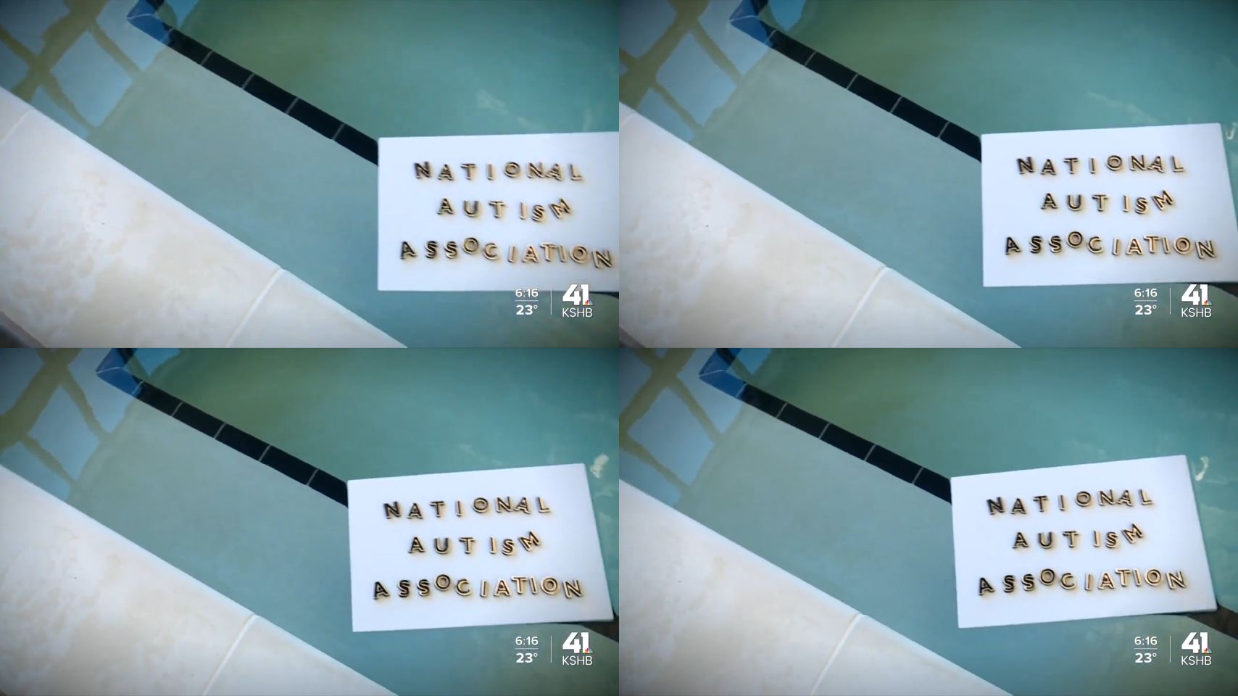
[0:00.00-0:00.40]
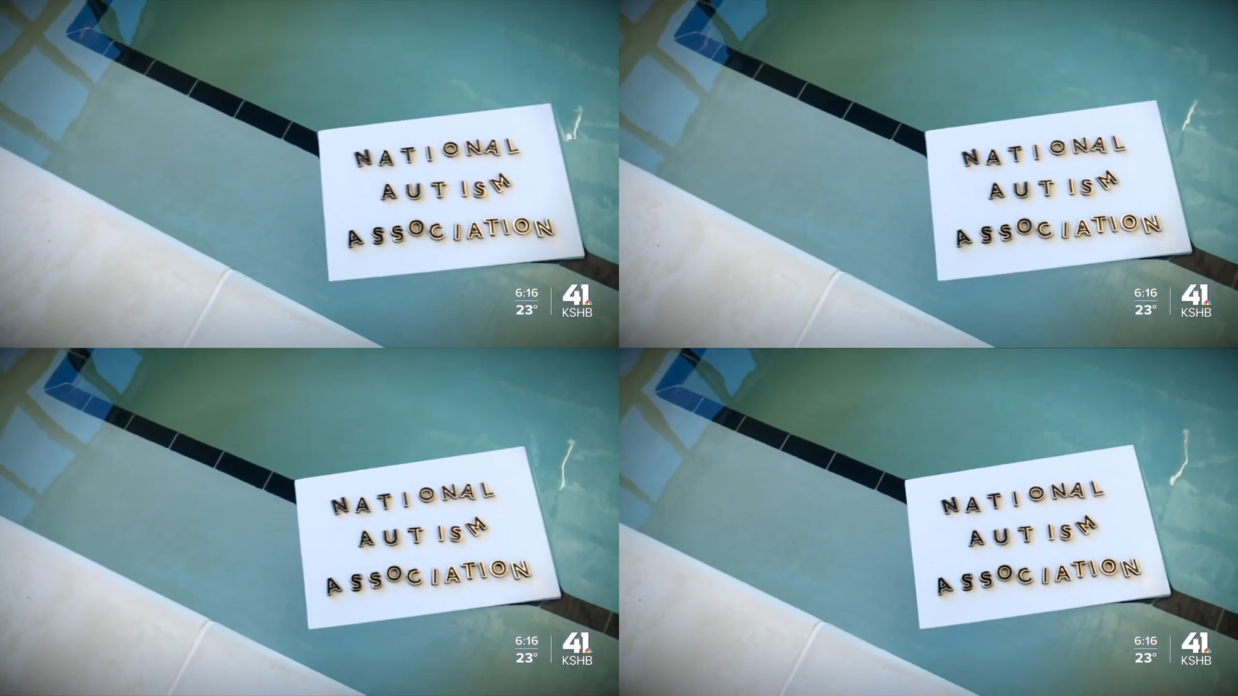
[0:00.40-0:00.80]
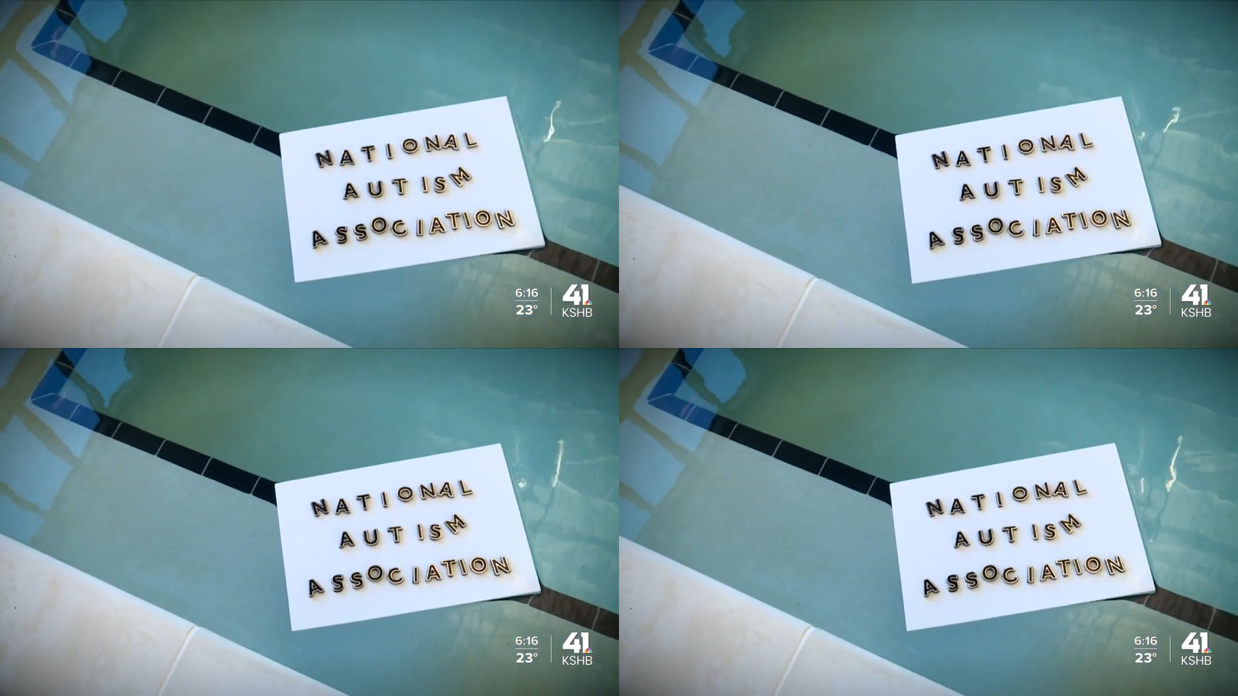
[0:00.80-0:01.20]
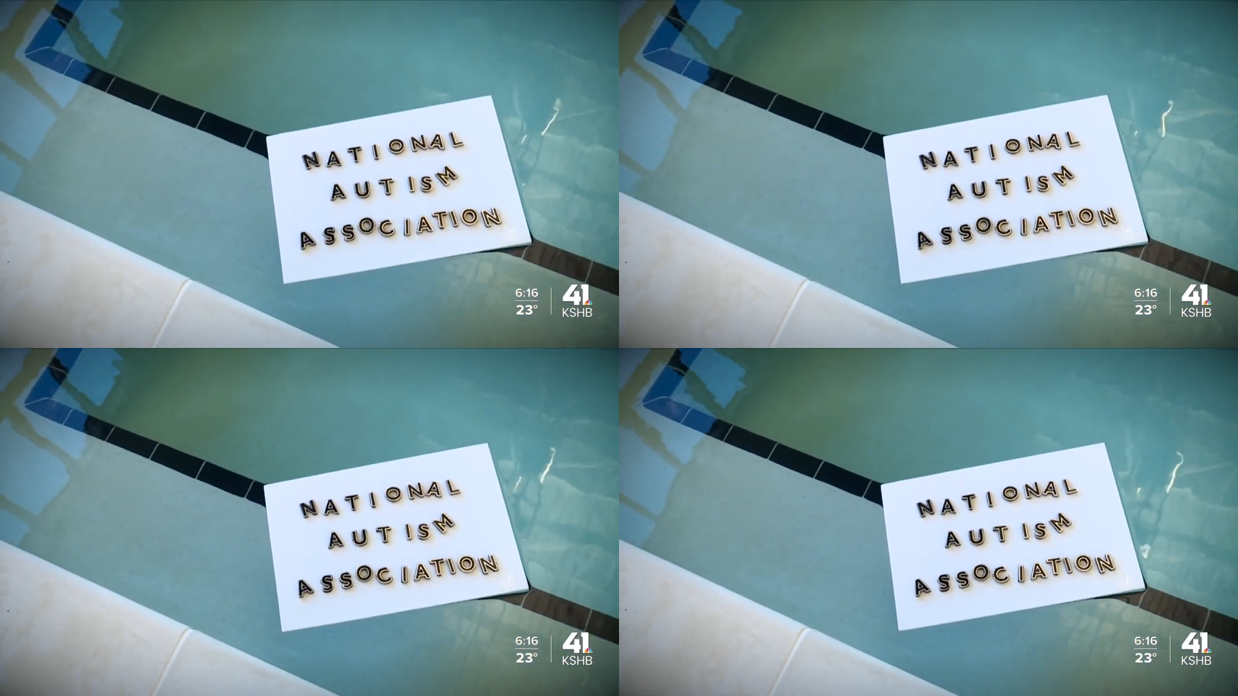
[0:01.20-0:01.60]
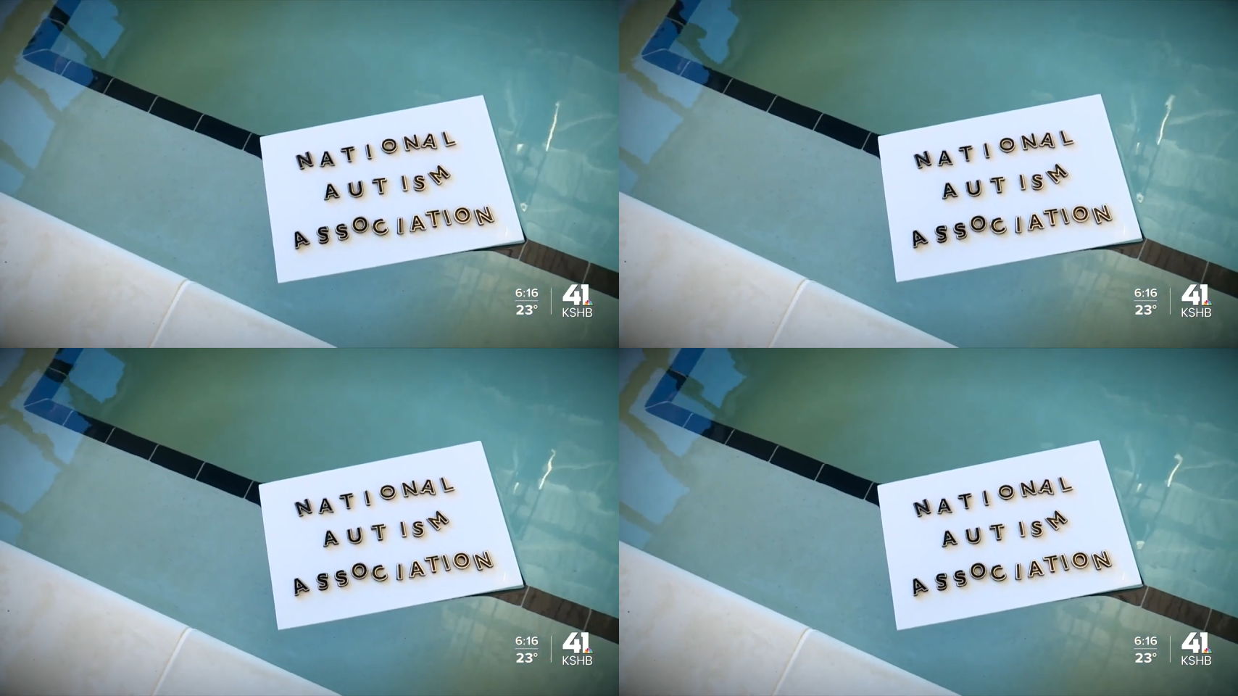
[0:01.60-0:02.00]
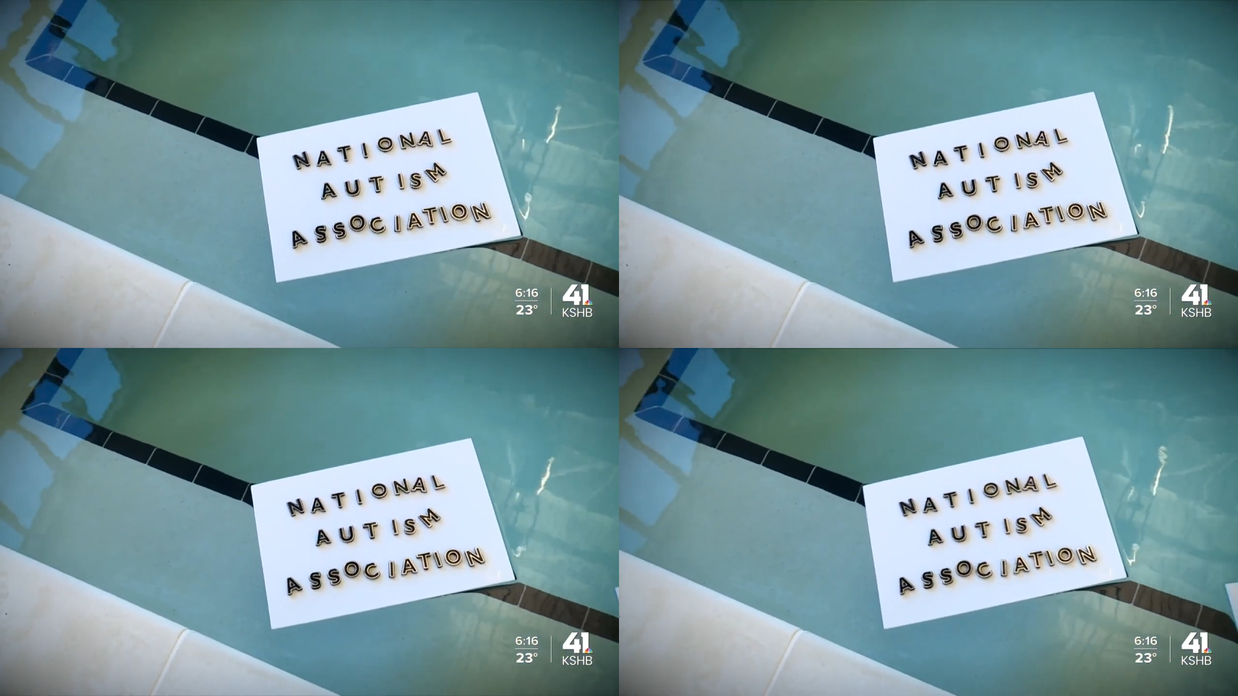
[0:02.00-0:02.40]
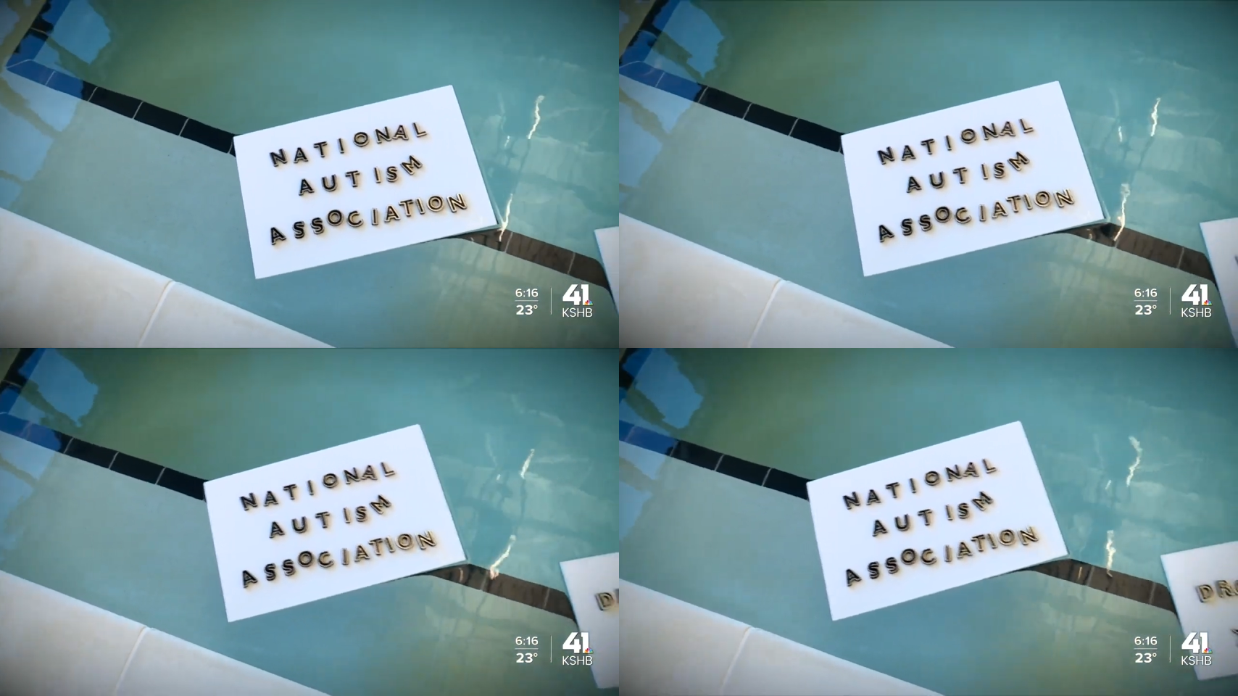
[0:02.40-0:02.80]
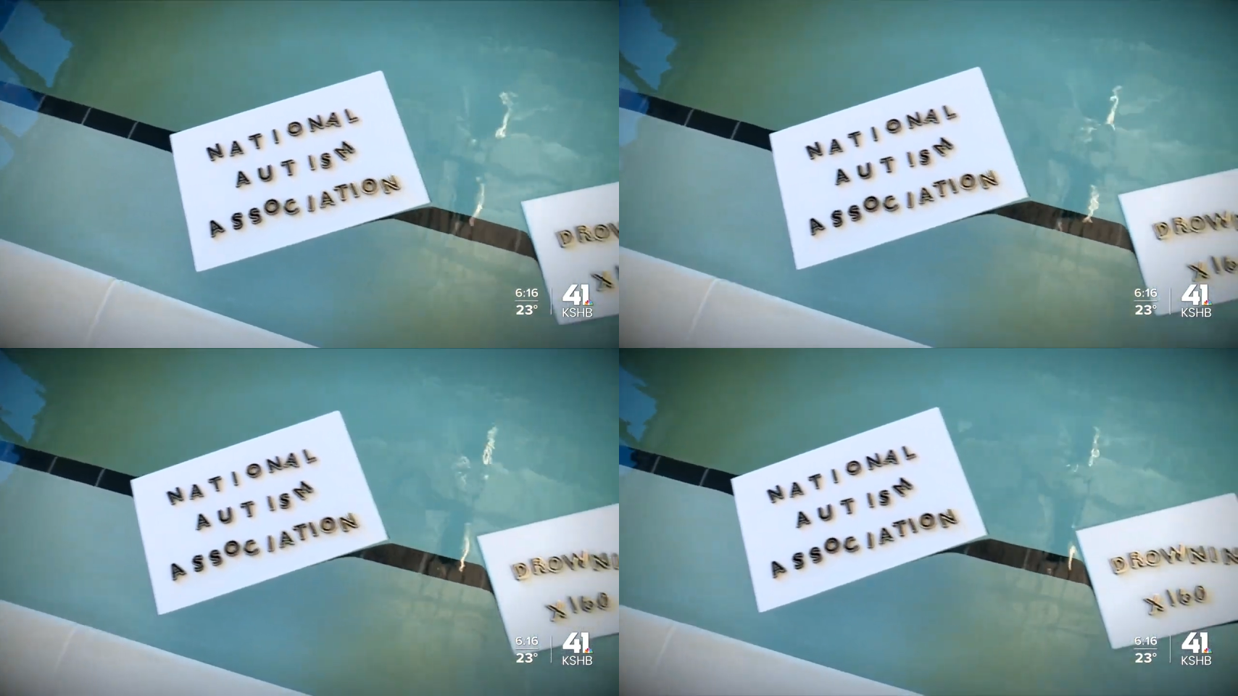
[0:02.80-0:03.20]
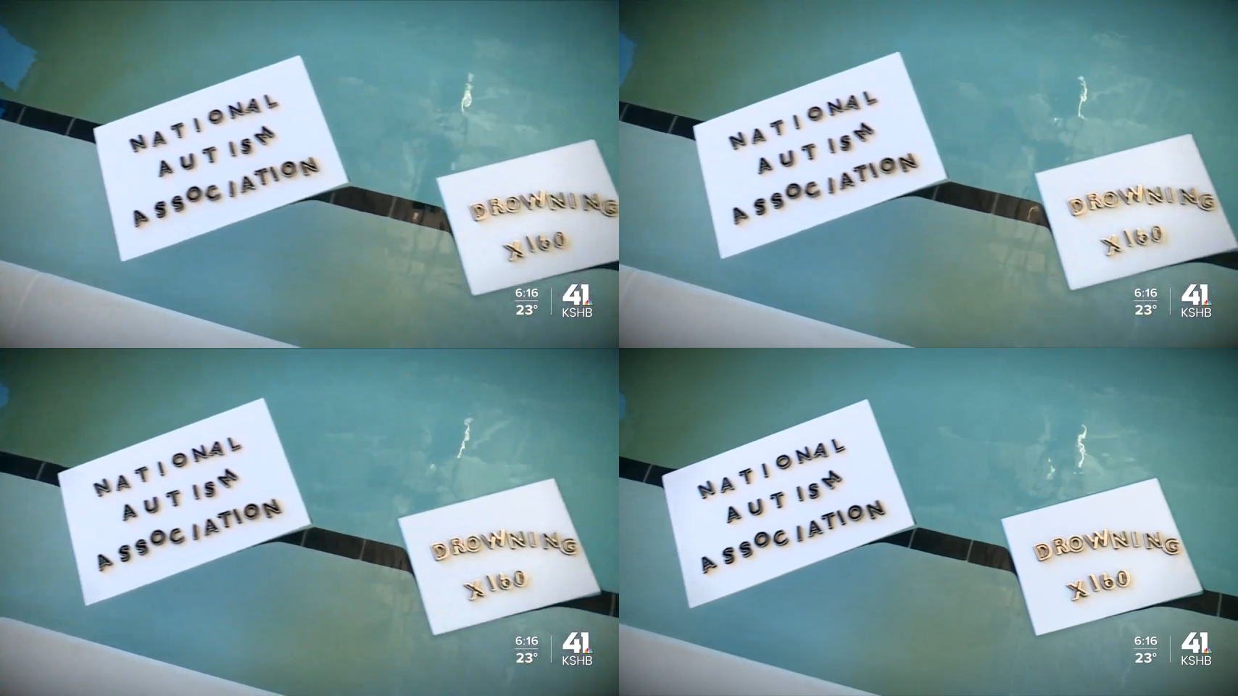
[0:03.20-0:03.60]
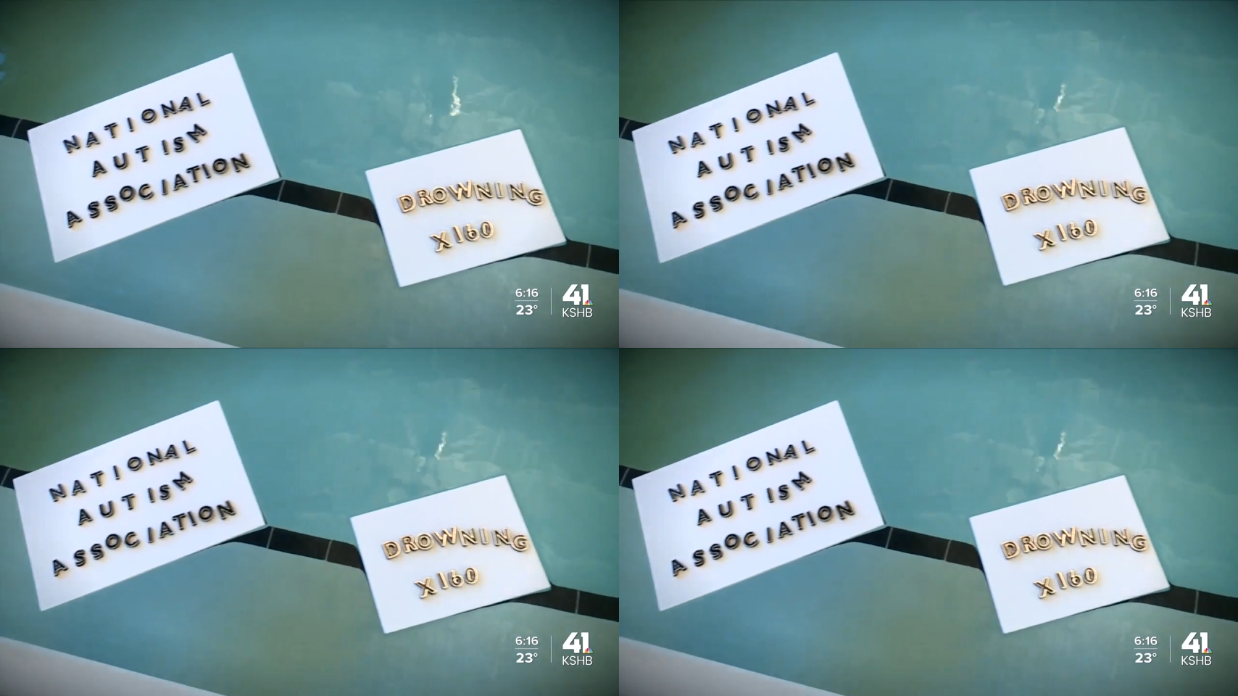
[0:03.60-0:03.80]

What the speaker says: (no speaker visible)